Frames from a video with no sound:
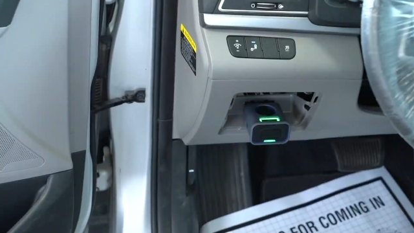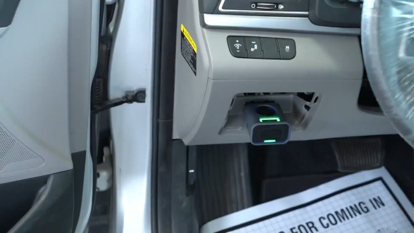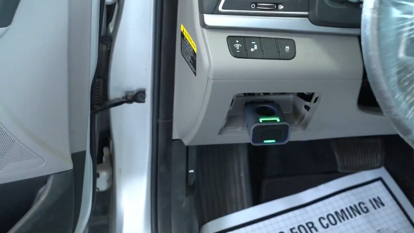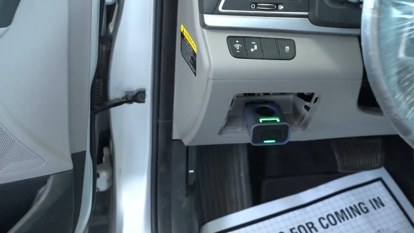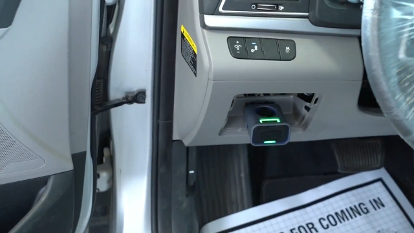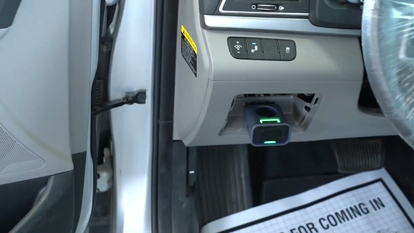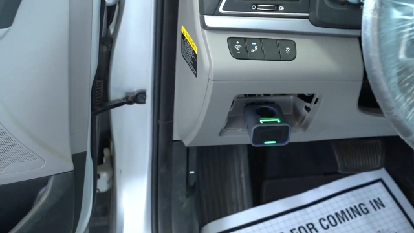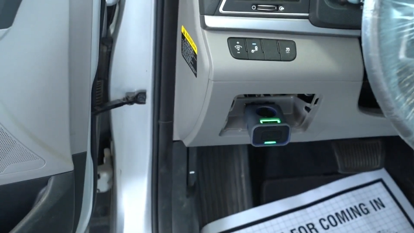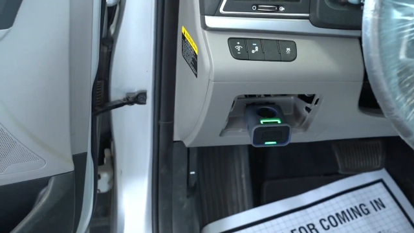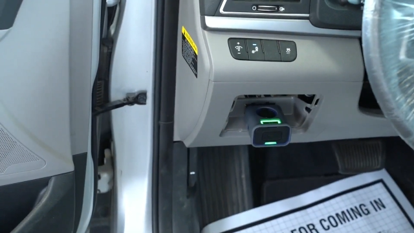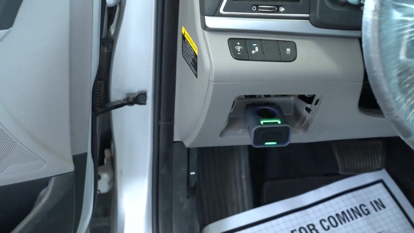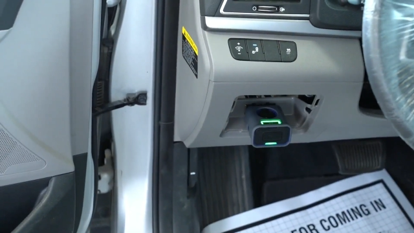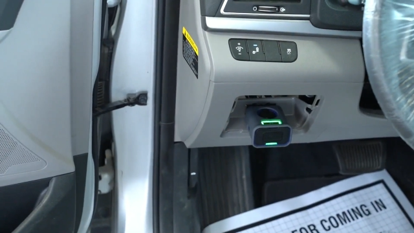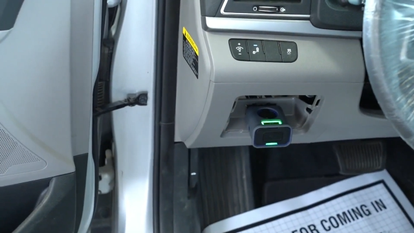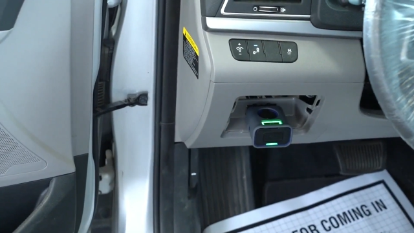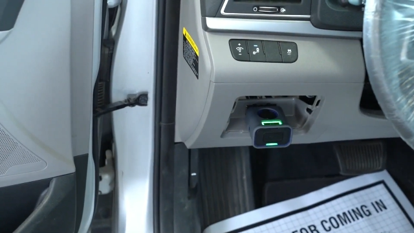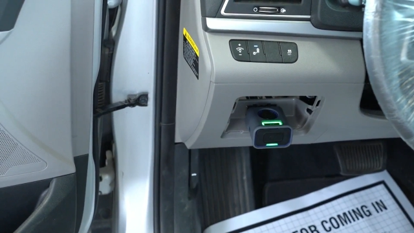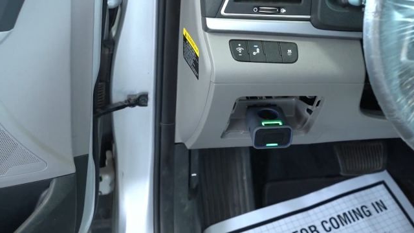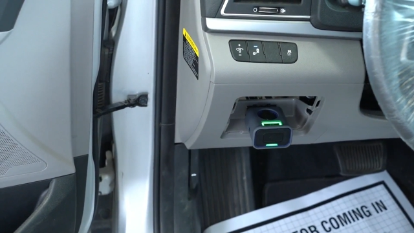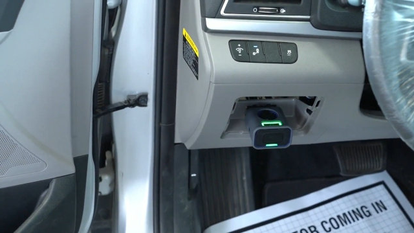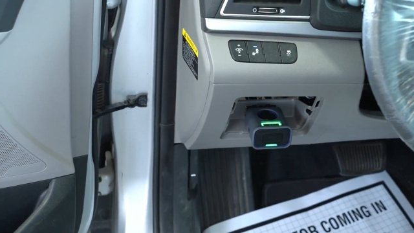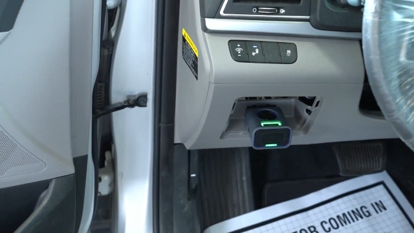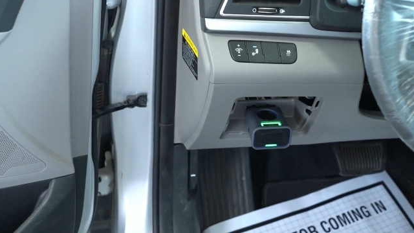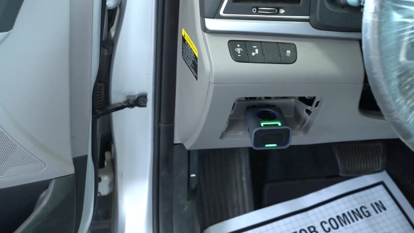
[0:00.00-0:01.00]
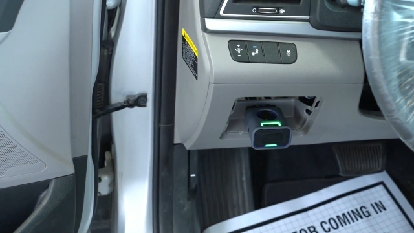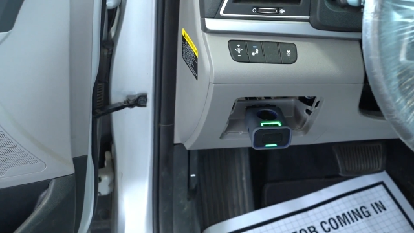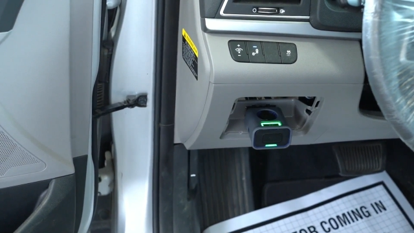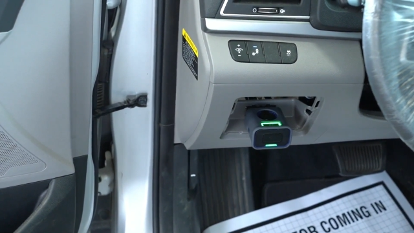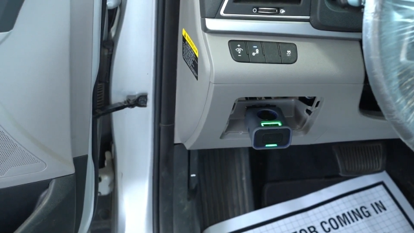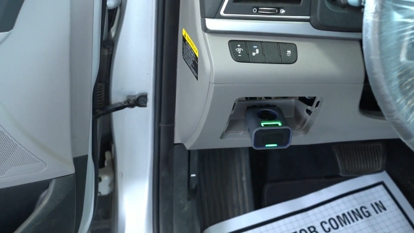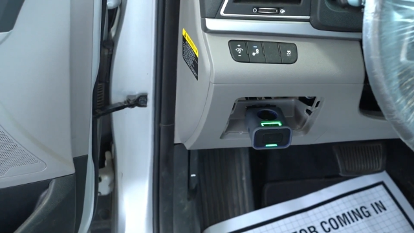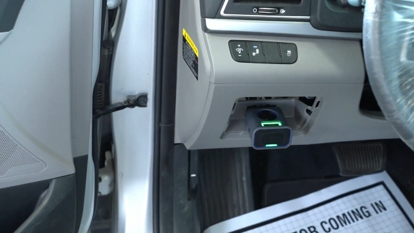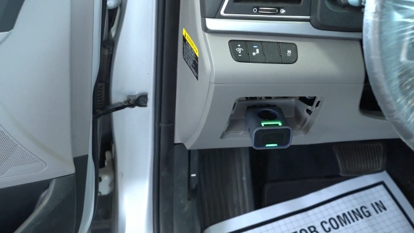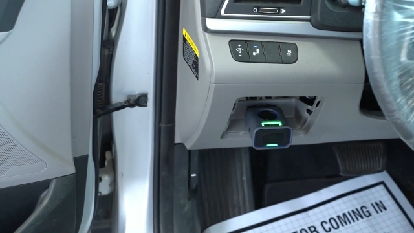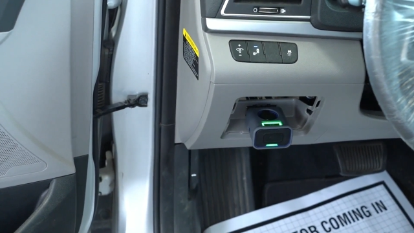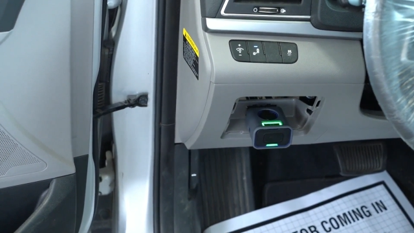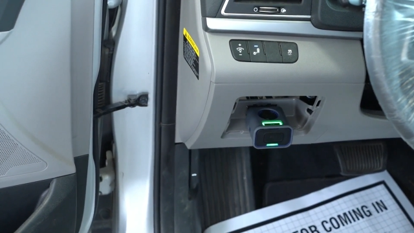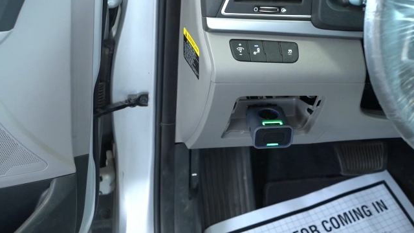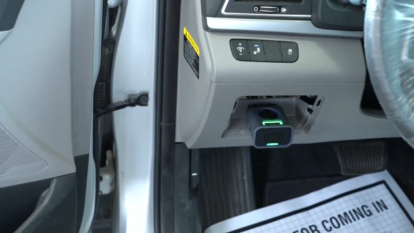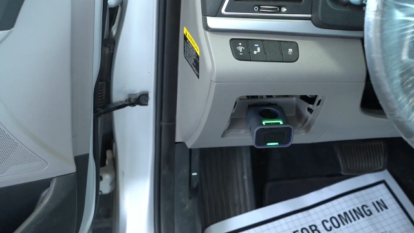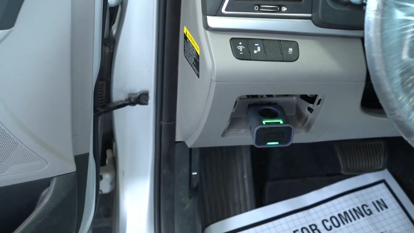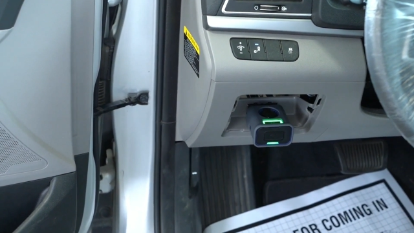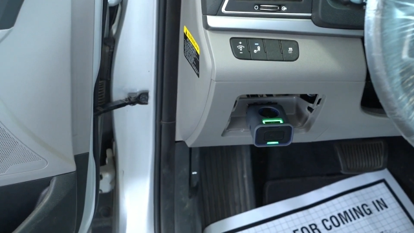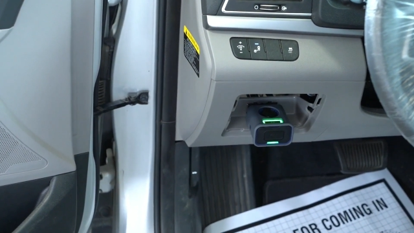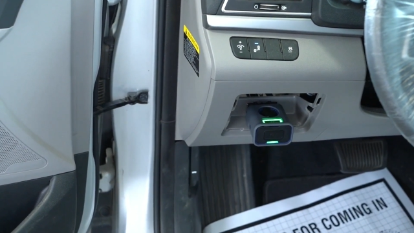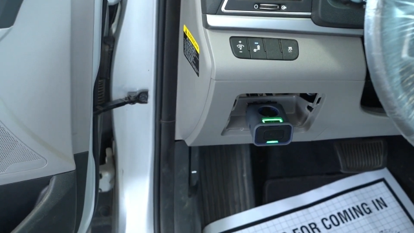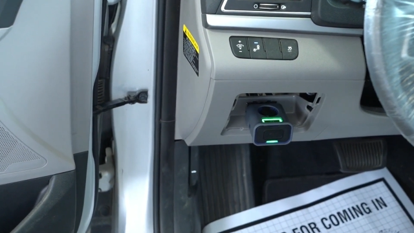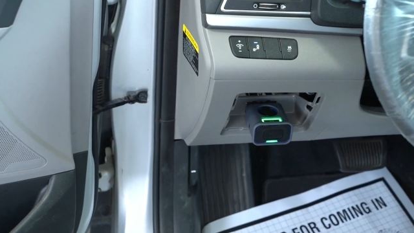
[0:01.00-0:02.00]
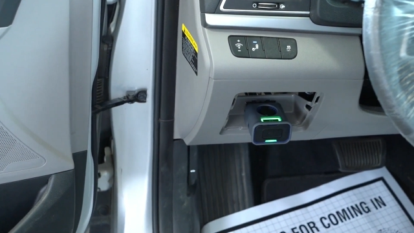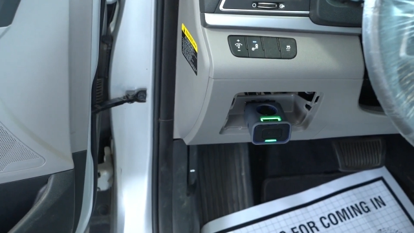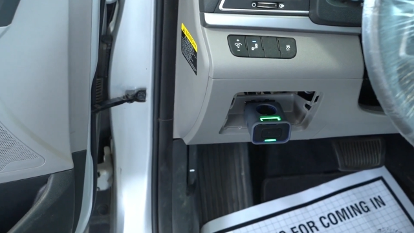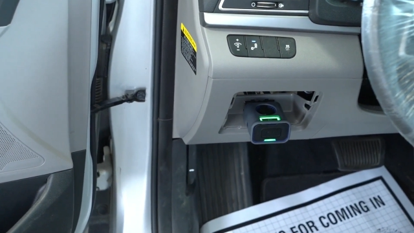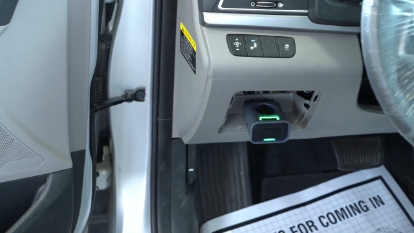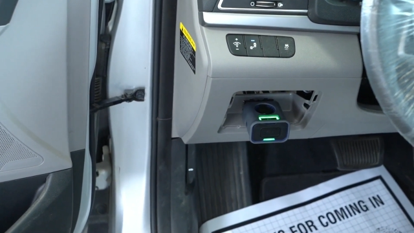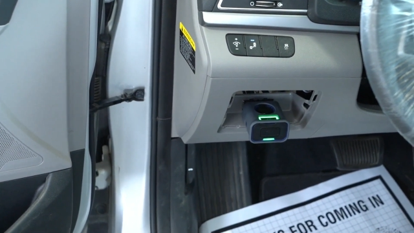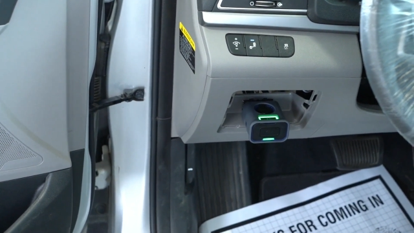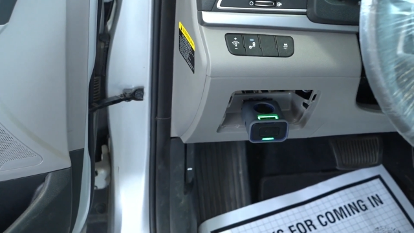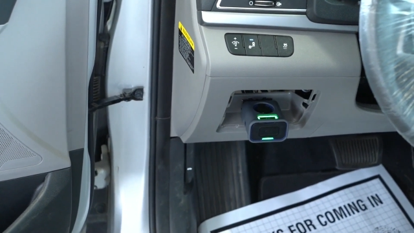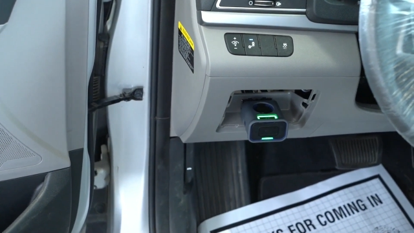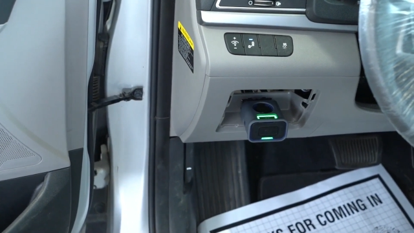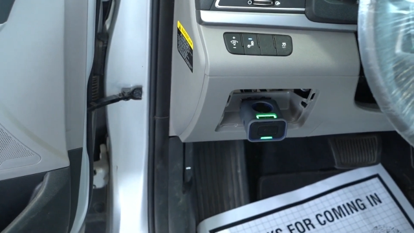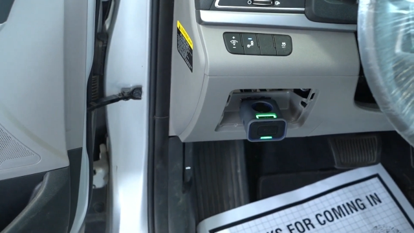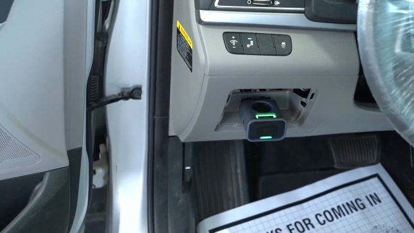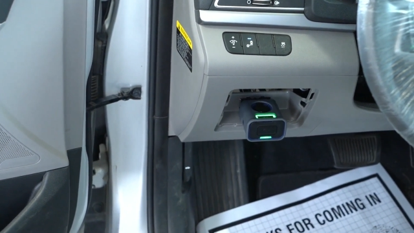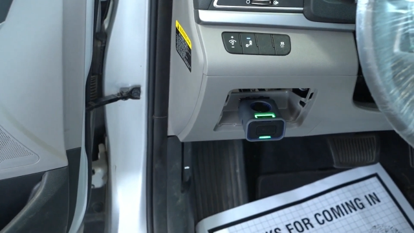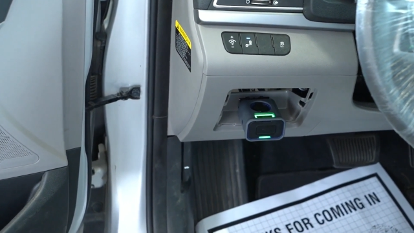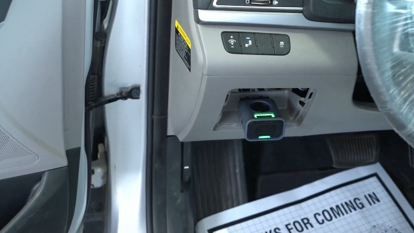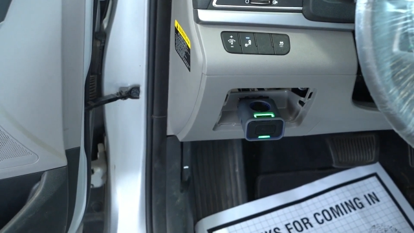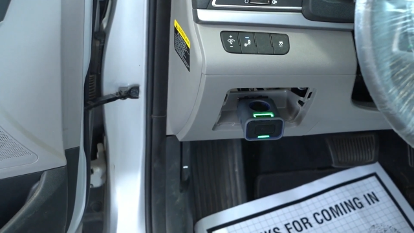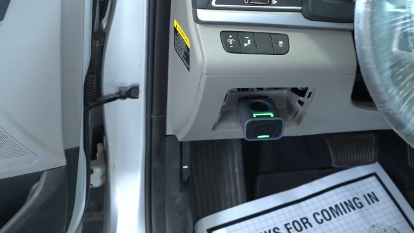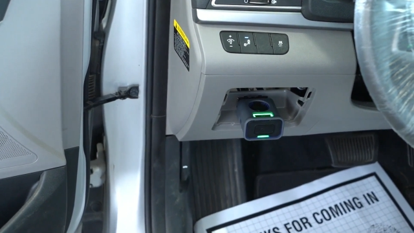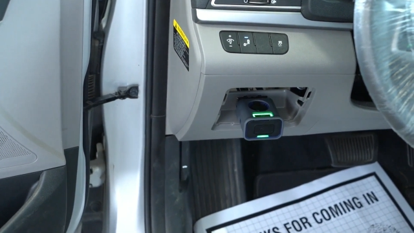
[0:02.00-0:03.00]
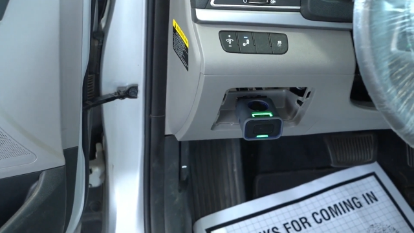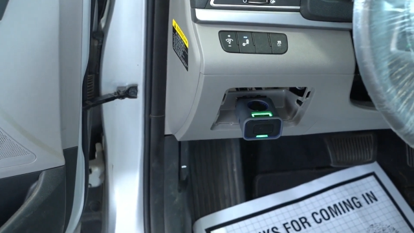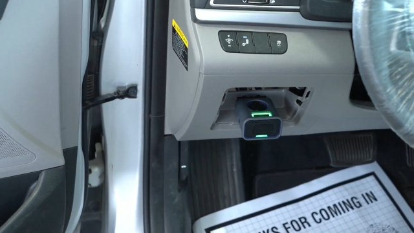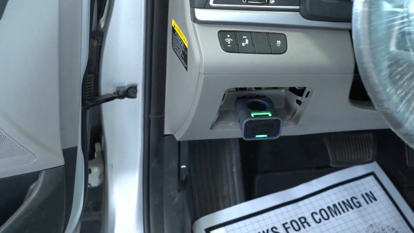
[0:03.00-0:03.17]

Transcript: (no speaker visible)